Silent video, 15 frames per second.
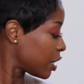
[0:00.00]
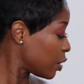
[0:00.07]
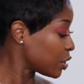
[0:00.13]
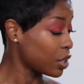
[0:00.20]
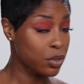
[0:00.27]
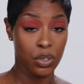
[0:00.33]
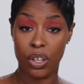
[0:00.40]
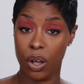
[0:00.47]
those,
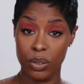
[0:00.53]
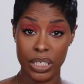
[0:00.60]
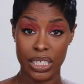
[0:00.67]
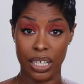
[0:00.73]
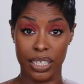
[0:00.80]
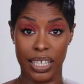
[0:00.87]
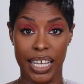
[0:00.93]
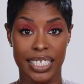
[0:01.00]
those are the only
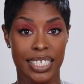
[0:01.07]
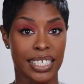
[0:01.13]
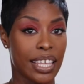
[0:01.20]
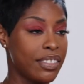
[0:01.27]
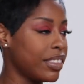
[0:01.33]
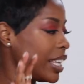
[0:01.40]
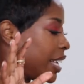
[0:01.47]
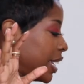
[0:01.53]
sunglasses.
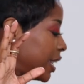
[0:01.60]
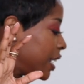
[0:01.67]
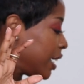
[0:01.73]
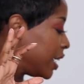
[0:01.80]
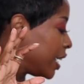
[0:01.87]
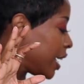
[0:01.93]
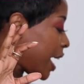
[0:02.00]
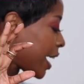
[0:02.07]
And
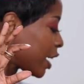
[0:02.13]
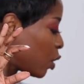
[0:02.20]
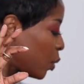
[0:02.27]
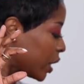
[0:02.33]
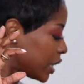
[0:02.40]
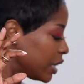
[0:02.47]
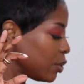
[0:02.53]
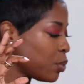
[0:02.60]
then I
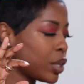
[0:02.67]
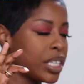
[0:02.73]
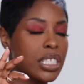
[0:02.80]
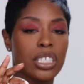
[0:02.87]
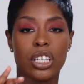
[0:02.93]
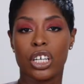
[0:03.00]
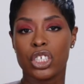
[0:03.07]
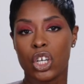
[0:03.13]
quickly wanted
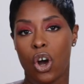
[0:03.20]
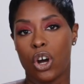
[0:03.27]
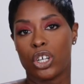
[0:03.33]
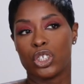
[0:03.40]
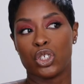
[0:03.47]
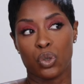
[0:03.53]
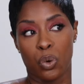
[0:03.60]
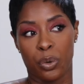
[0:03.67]
to touch
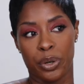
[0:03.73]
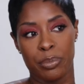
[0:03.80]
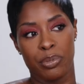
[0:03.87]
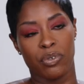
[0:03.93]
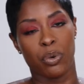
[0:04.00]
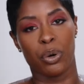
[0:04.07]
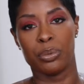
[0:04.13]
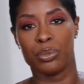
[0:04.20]
on jewelry
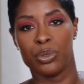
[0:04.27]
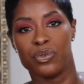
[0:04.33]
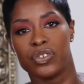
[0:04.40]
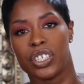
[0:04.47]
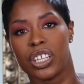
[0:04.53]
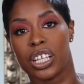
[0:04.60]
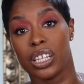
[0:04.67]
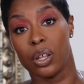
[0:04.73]
before we move
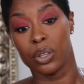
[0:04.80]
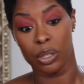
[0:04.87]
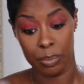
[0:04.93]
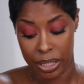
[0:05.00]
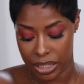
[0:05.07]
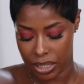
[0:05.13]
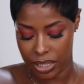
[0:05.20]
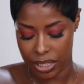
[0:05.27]
to the clothing
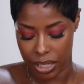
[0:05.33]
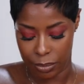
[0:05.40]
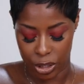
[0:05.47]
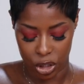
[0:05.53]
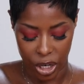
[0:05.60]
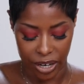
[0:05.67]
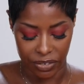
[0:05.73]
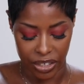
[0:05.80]
pieces and I'm
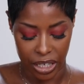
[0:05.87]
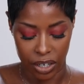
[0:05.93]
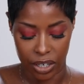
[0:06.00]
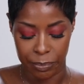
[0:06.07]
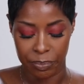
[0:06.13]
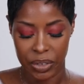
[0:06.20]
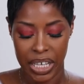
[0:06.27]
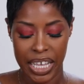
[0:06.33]
gonna try everything
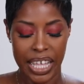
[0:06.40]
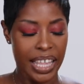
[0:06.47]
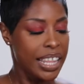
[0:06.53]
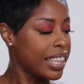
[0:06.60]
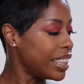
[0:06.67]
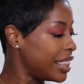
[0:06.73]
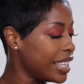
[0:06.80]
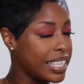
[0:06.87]
on.
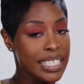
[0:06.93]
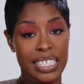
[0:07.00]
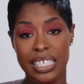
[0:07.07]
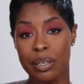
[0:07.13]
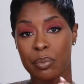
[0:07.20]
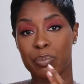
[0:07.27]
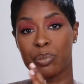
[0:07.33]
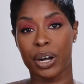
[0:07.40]

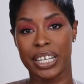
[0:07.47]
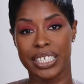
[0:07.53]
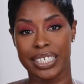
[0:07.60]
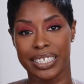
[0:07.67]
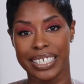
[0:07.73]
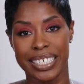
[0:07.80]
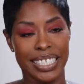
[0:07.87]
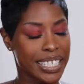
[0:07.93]
This
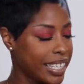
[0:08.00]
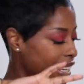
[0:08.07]
bracelet